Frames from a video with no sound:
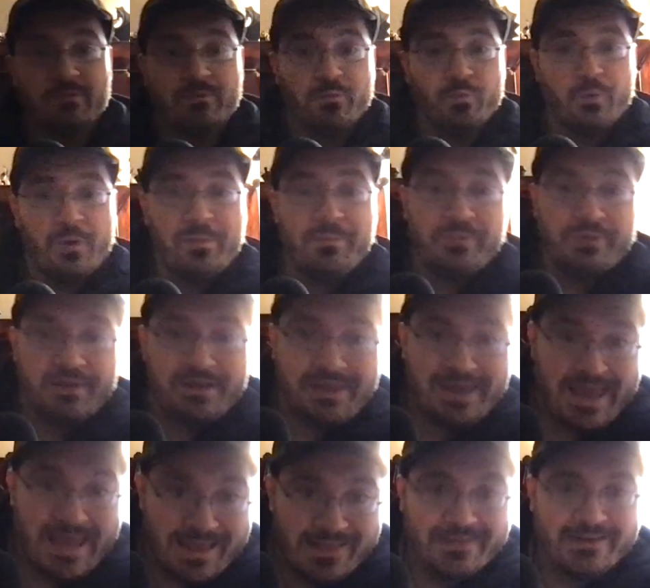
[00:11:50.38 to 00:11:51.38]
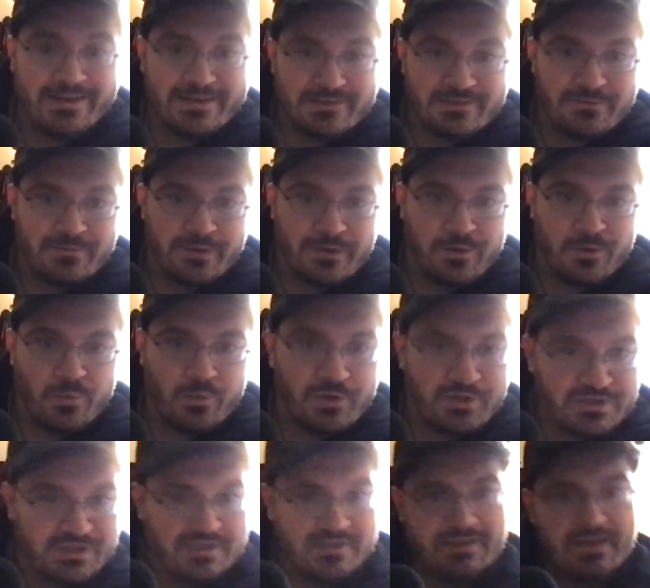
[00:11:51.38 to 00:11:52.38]
Ripley Aliens figure where
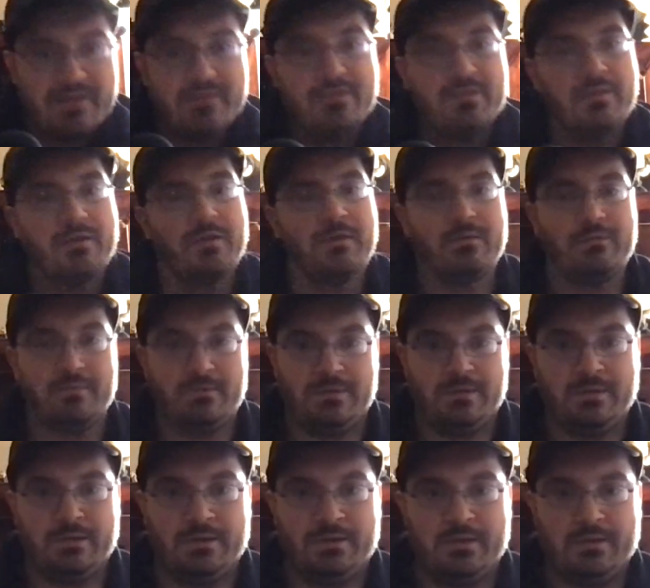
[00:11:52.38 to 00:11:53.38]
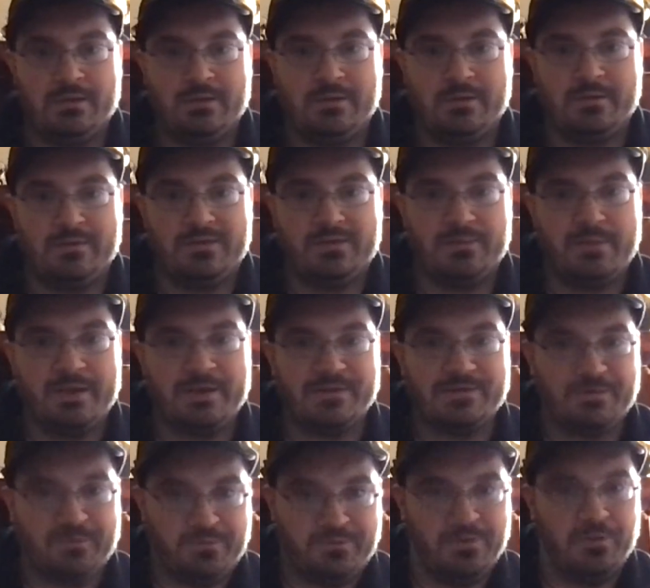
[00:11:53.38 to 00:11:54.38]
she's in the mech
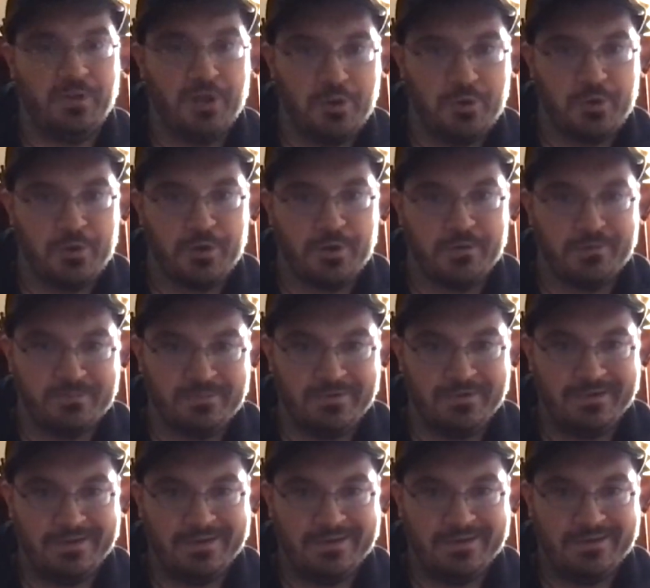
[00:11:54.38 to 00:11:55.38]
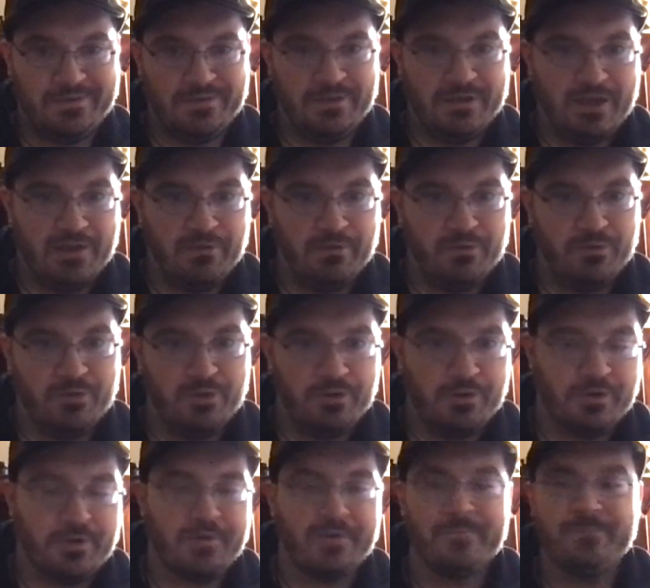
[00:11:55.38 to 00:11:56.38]
suit, the loader, the yellow
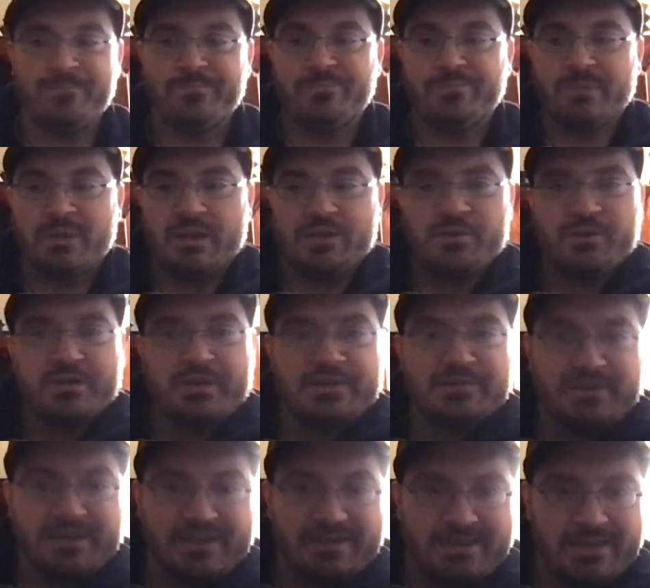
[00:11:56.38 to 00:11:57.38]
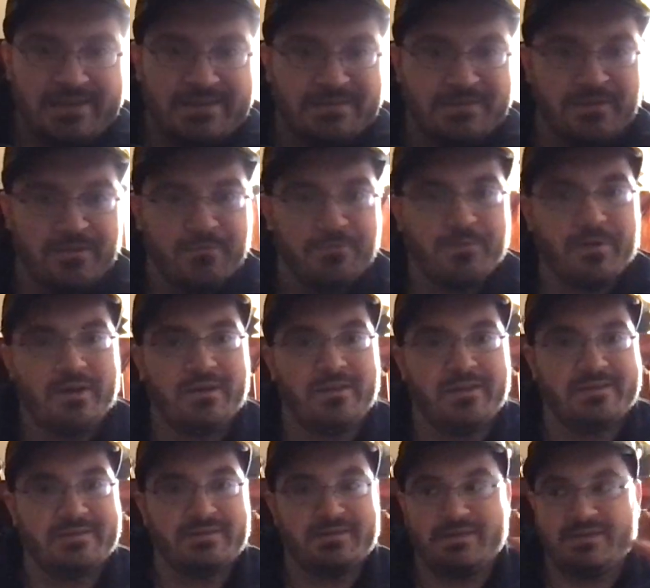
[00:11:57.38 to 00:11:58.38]
loader, and you can actually connect it to the front of
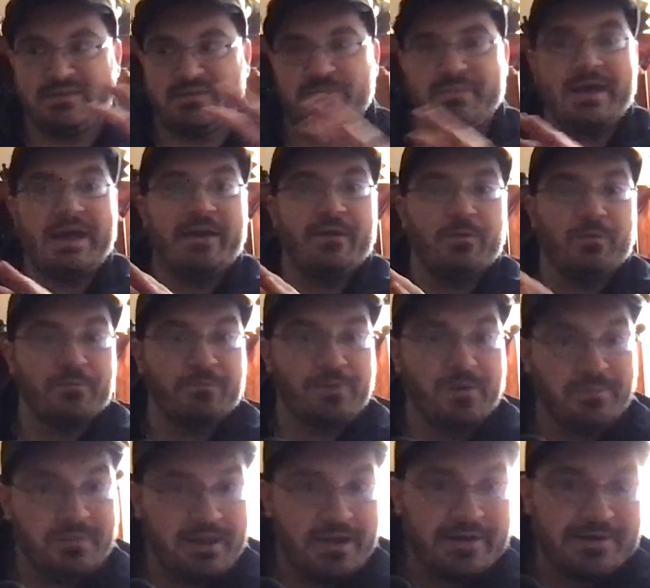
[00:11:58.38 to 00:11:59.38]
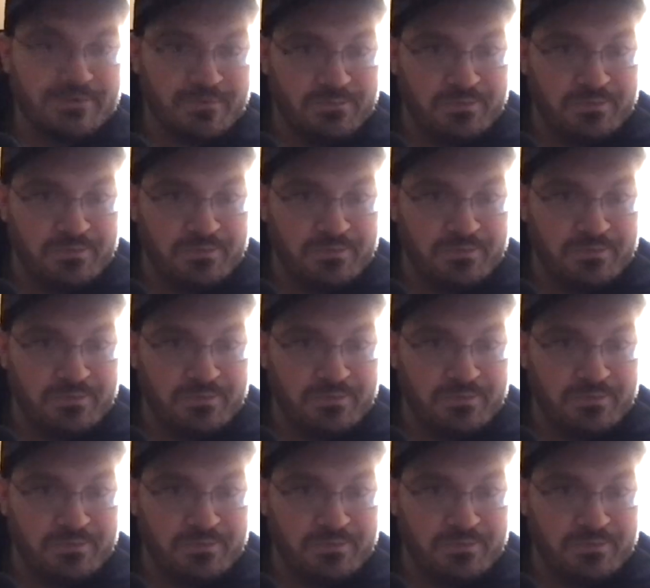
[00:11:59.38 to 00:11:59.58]
this, and it's the battle from the actual